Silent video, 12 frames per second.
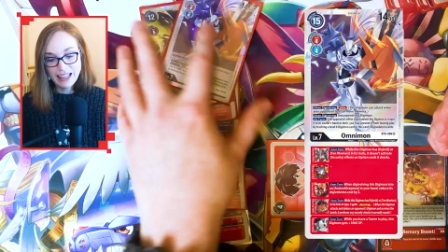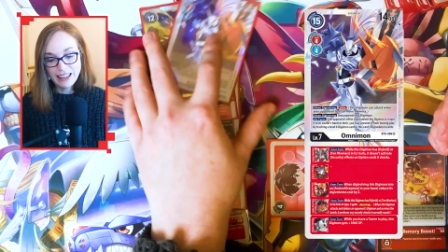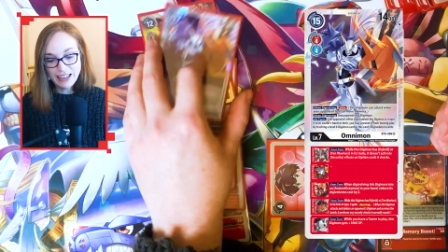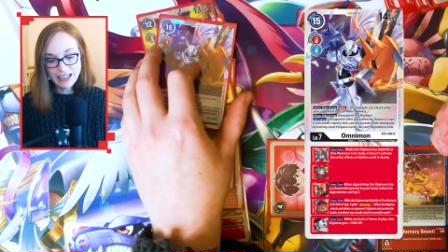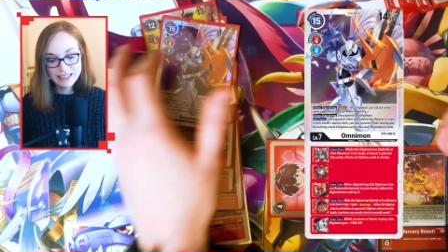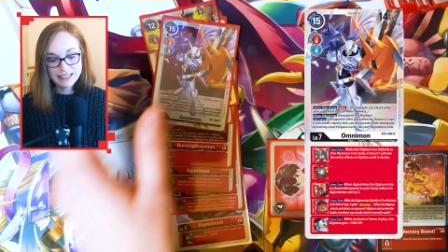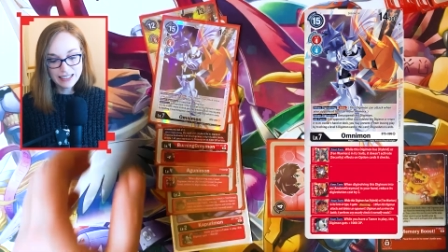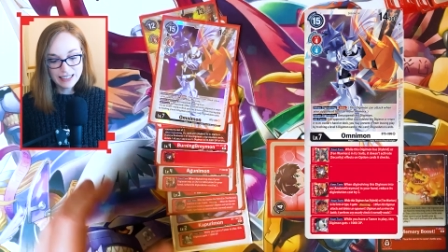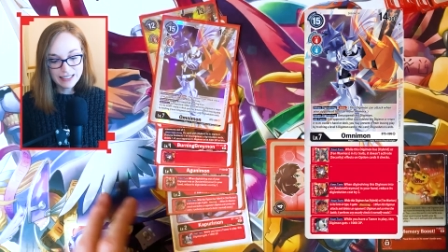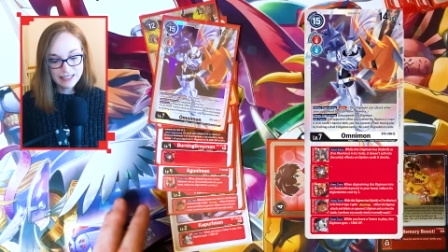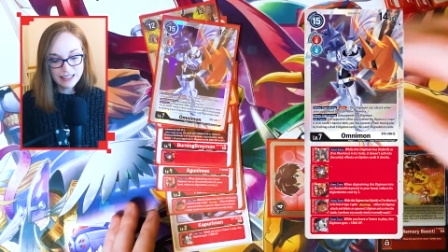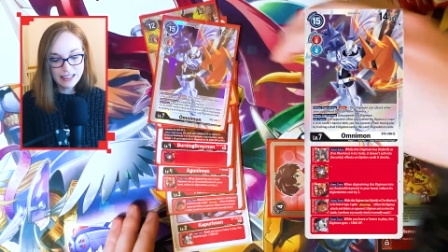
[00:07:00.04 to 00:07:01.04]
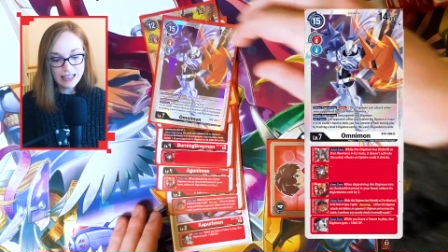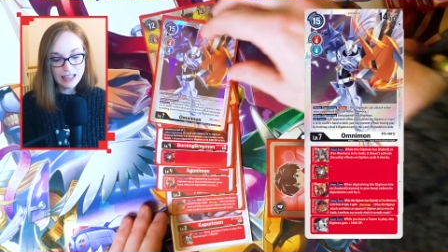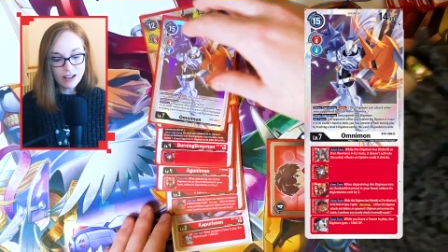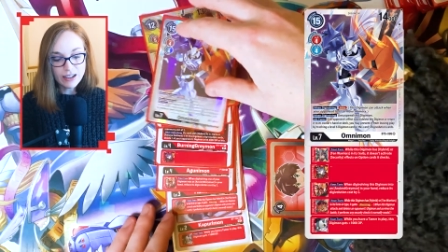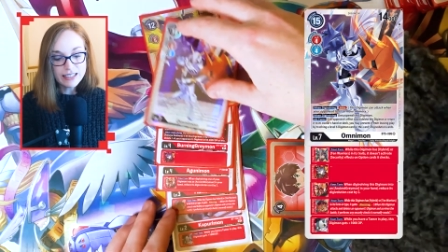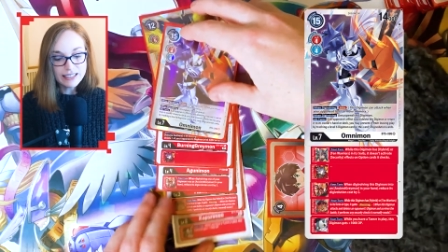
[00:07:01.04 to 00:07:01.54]
That is
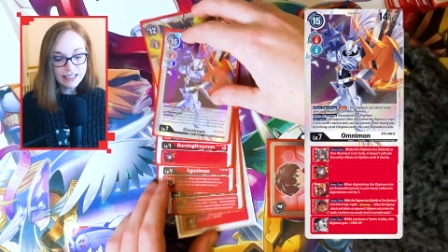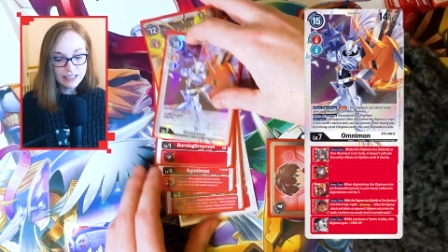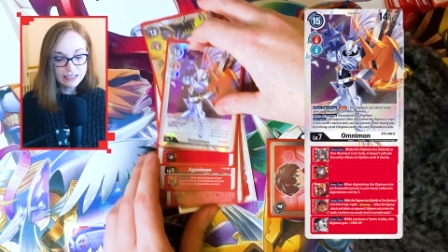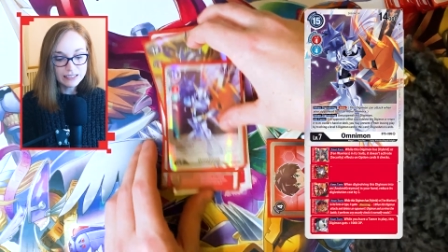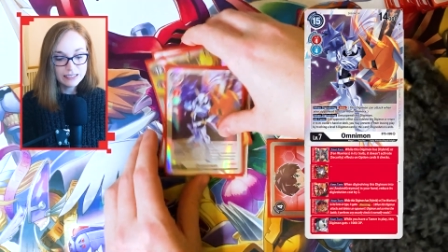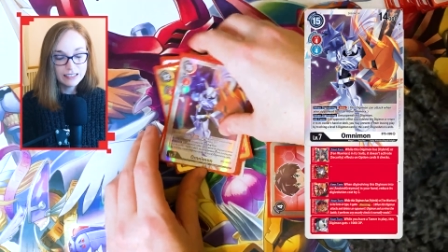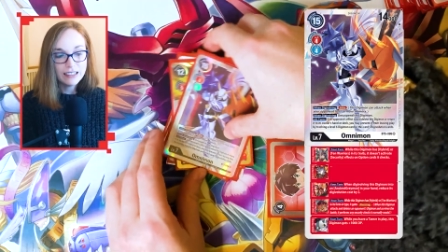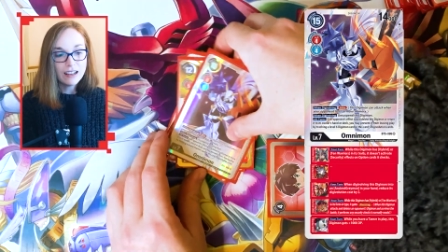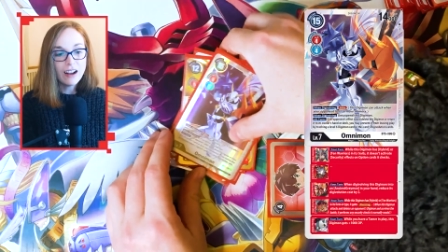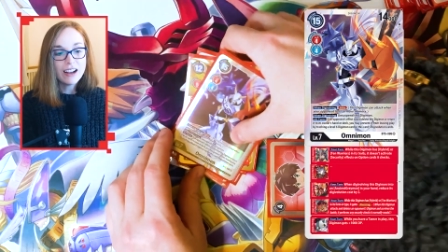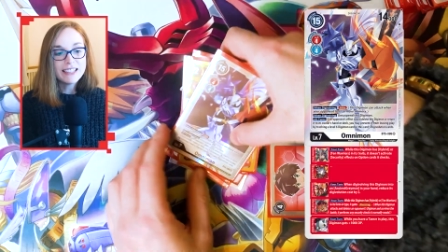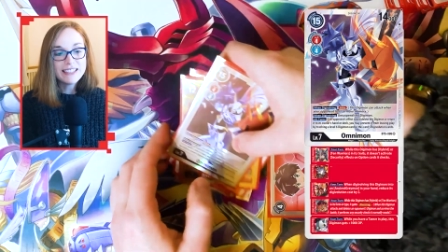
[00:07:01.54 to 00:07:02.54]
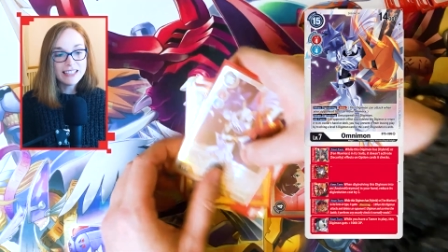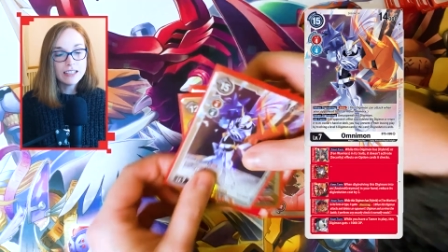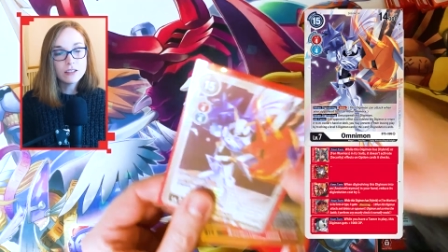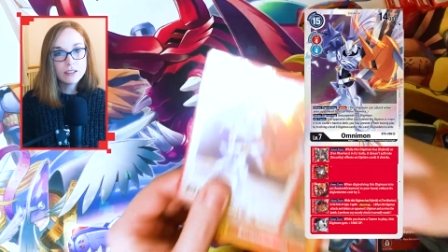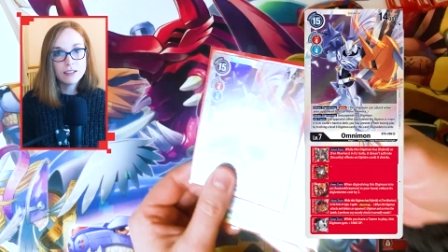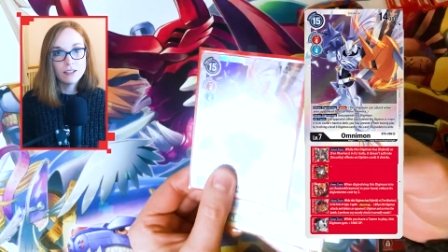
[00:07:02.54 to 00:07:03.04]
the ideal
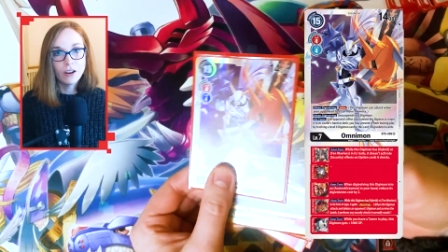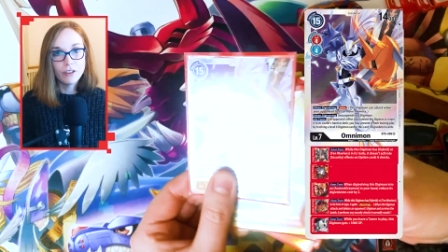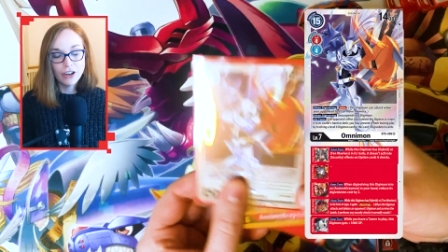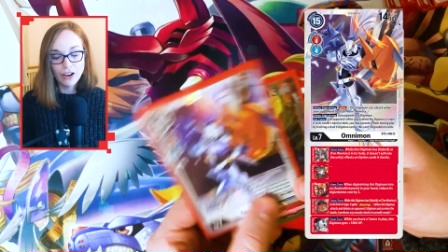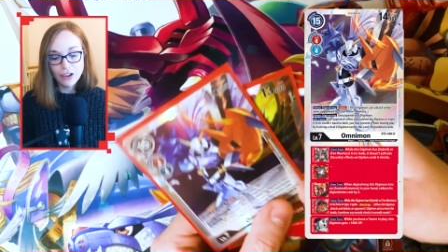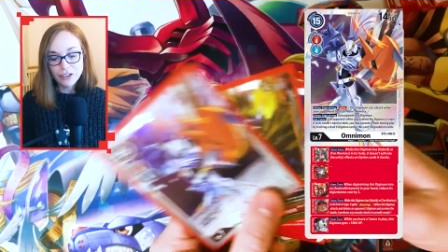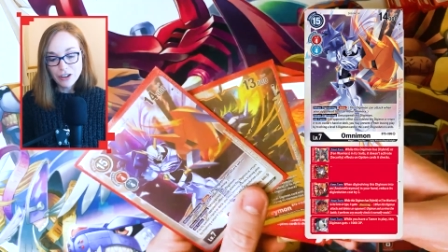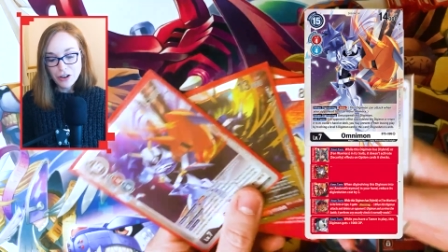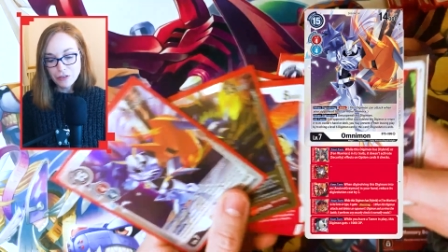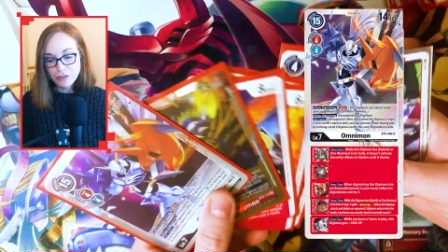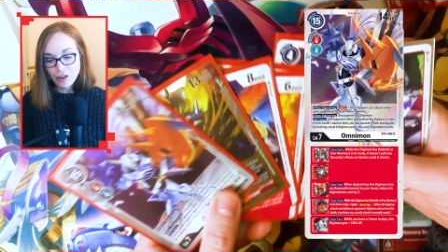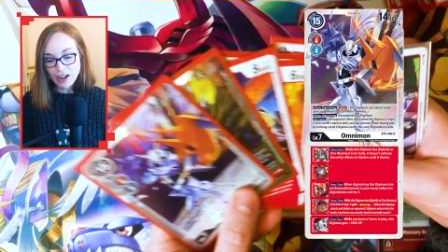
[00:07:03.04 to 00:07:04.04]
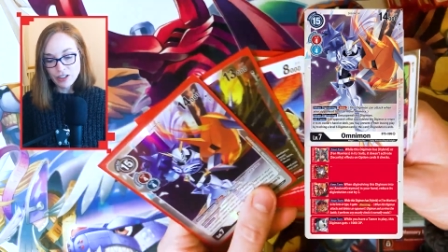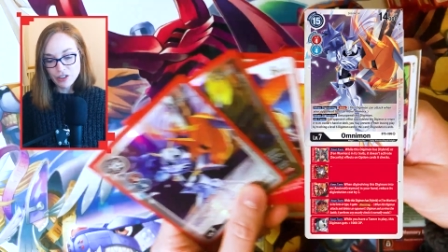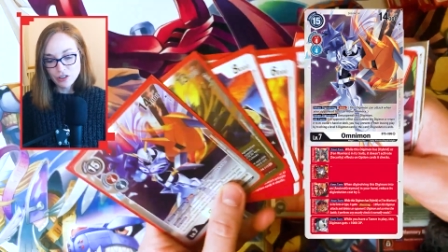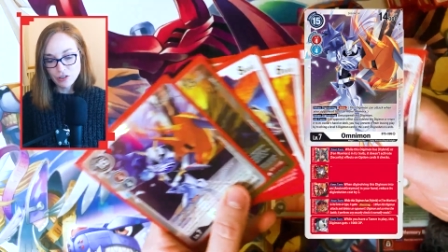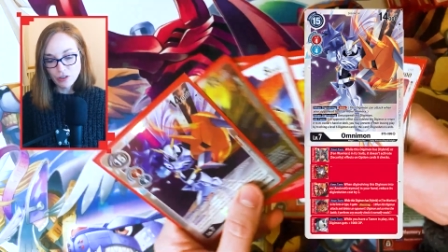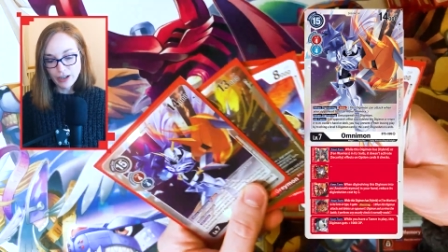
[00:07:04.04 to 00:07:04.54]
scenario for
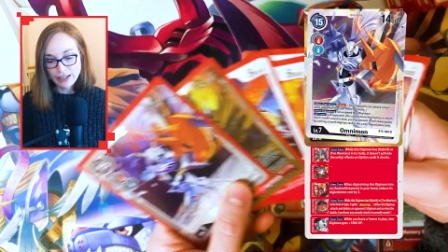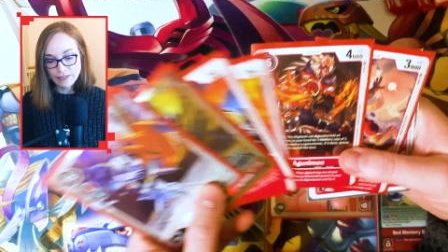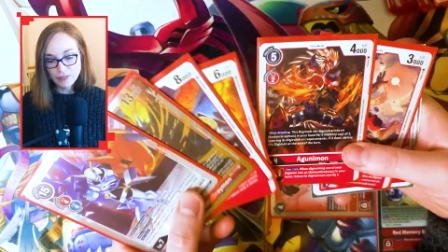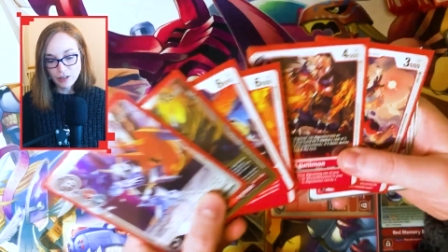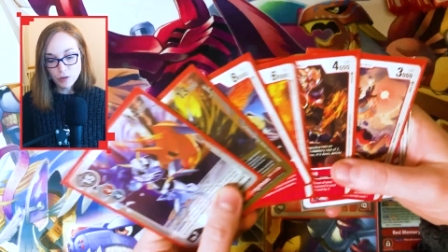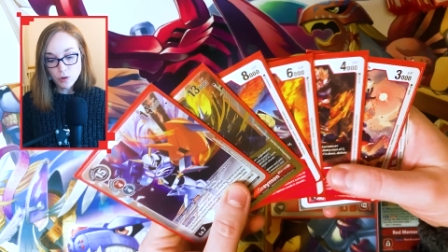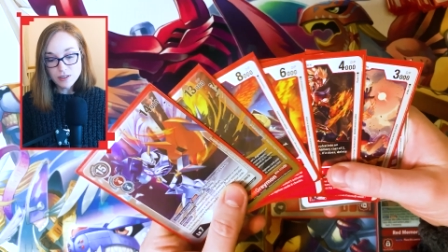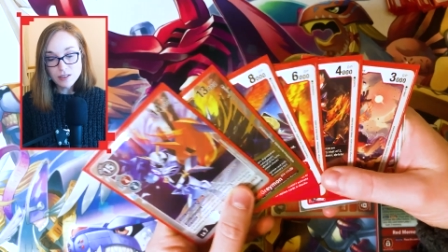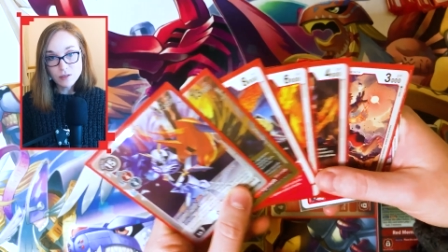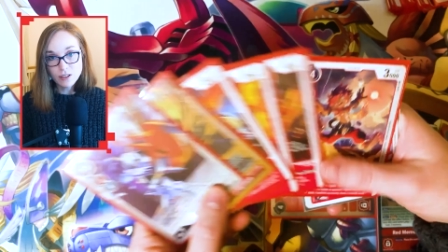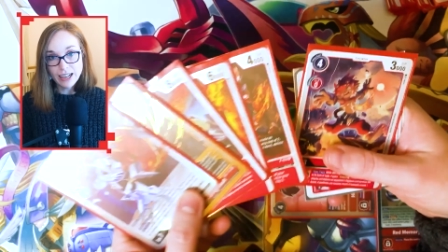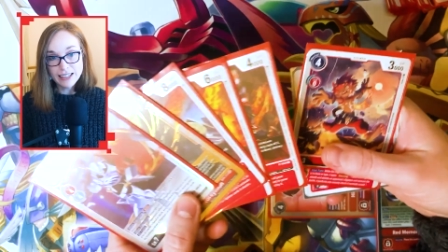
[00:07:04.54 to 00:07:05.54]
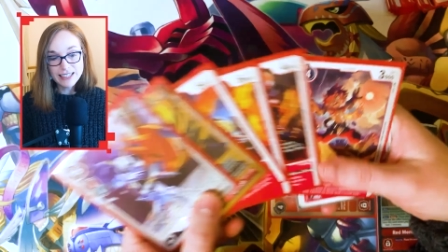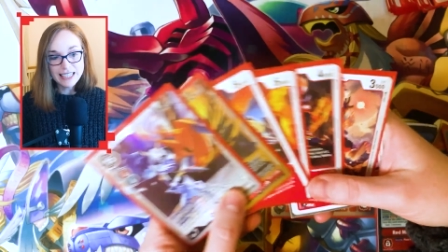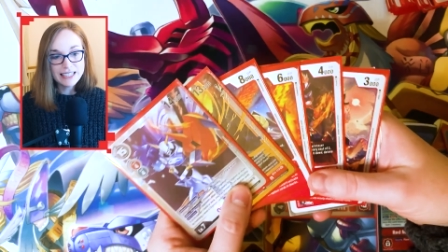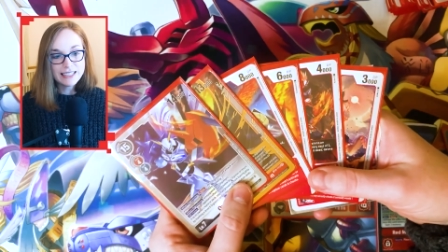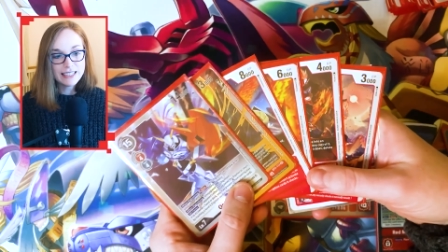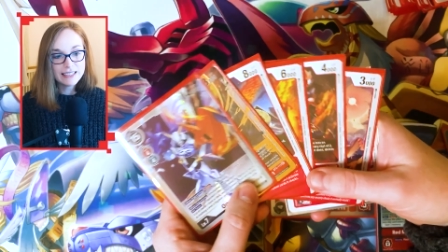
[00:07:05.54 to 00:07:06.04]
Ancient Grey. Of course, it's not as
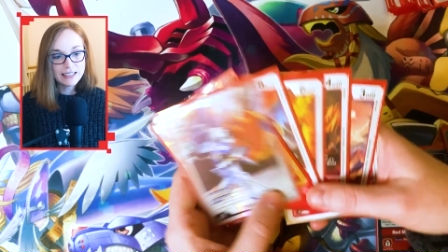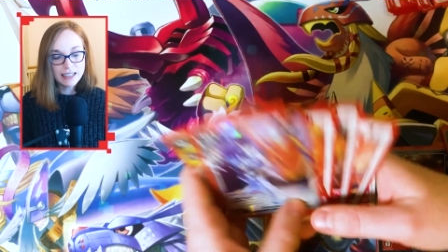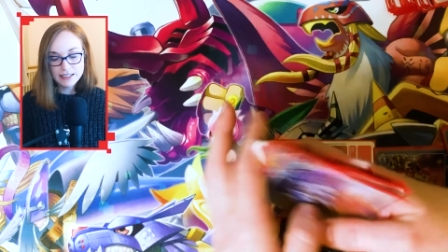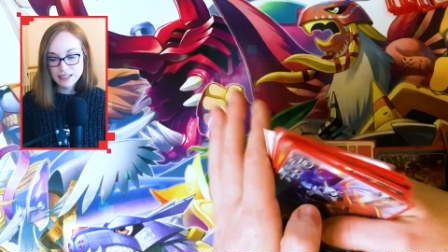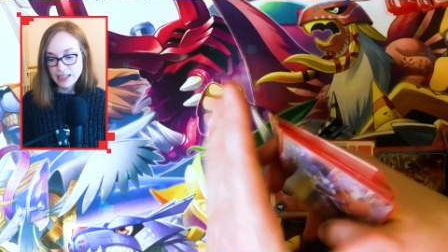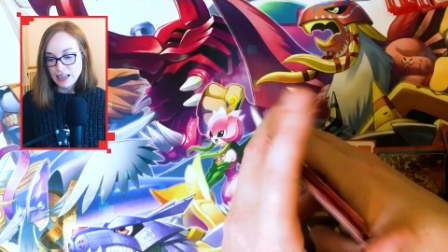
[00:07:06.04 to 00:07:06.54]
easy as that,